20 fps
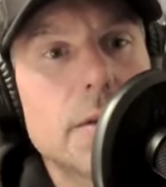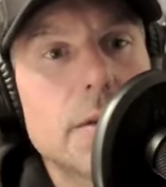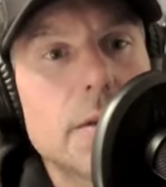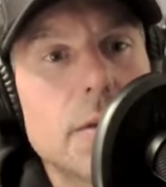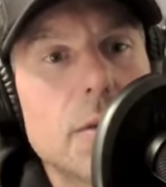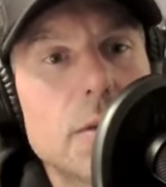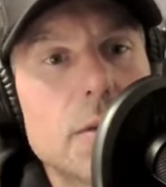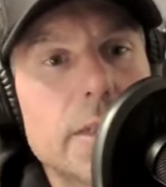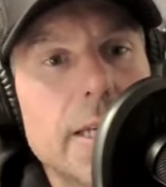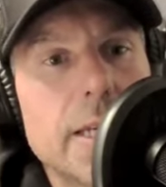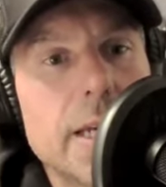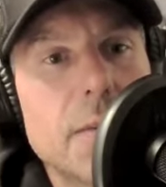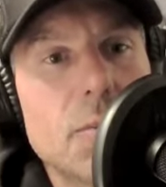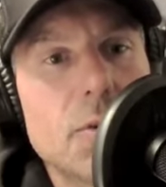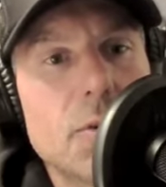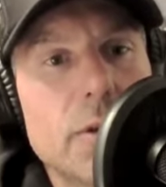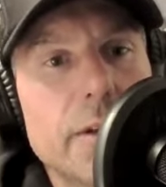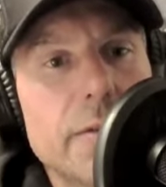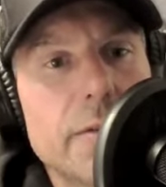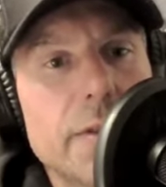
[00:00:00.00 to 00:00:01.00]
Those came
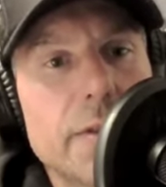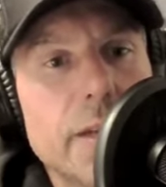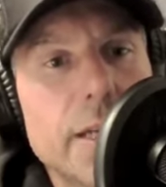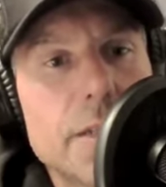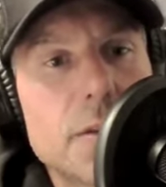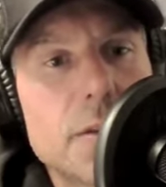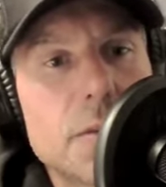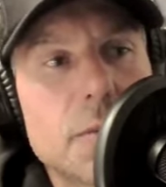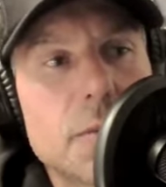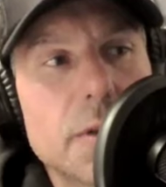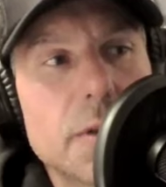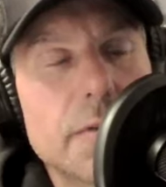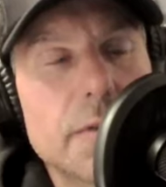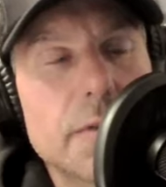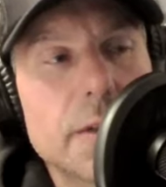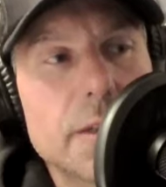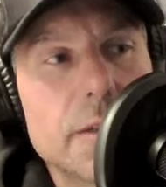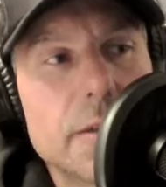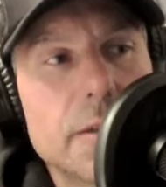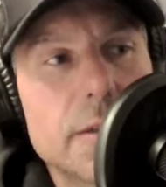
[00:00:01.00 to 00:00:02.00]
pre-fletched with
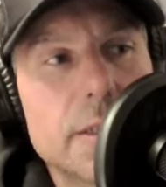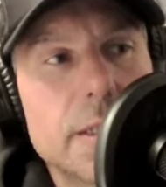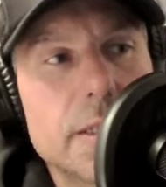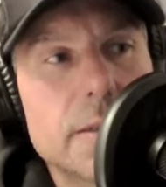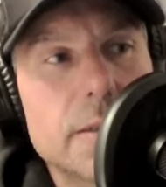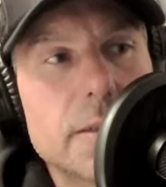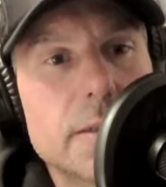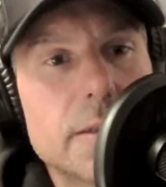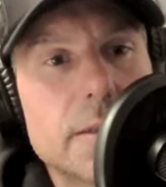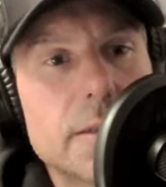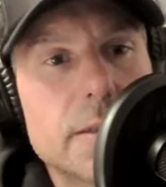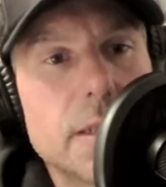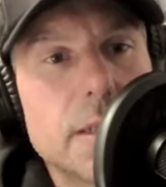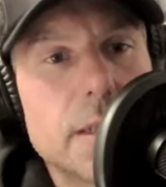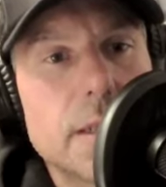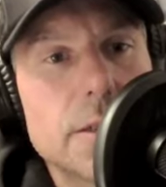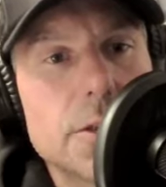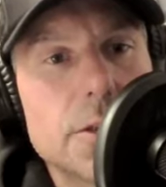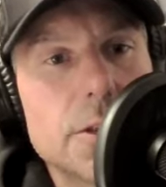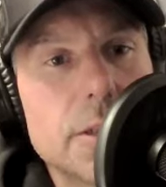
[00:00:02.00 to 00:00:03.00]
Victory's
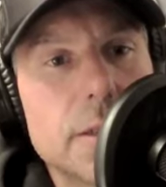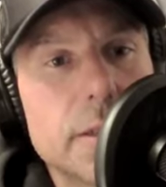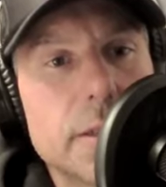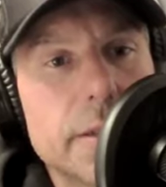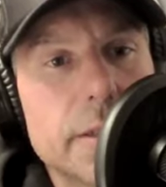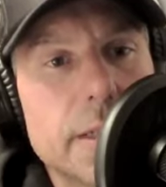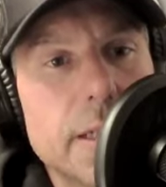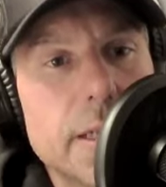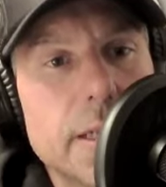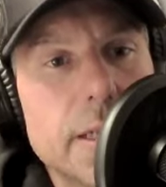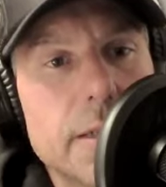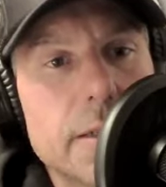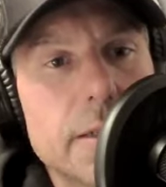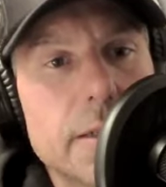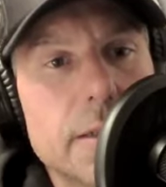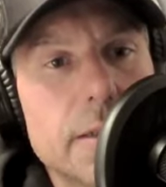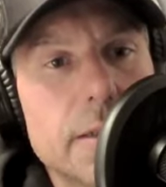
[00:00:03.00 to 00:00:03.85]
shield cut